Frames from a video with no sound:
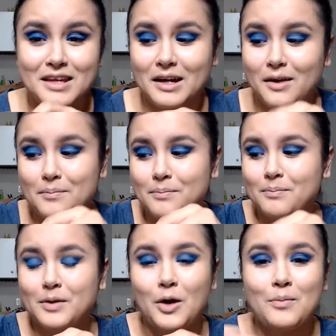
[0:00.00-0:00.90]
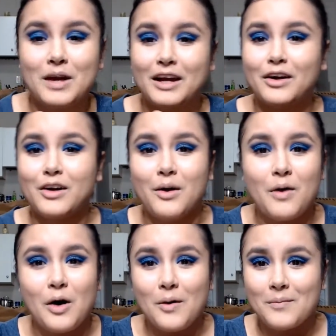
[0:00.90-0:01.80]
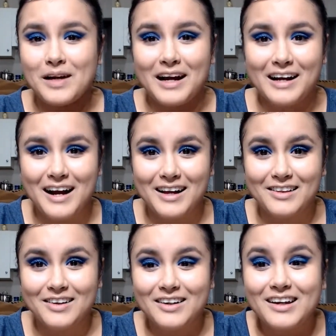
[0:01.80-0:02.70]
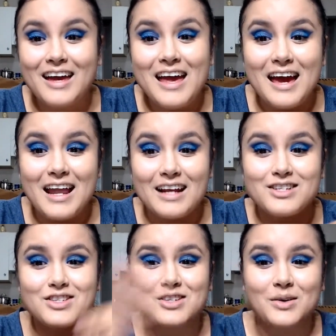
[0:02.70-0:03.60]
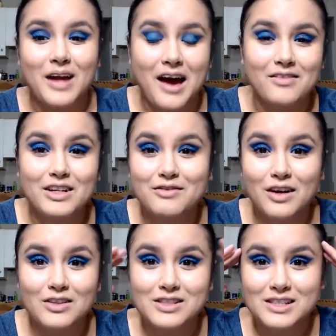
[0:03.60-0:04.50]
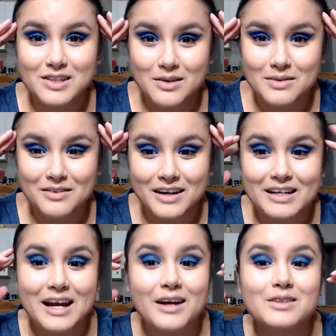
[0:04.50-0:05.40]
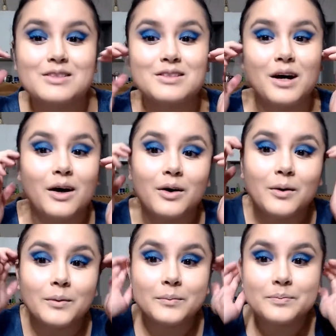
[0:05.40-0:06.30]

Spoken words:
is like a go big or go home kind of eye look, and I just don't have any falsies on me right now, so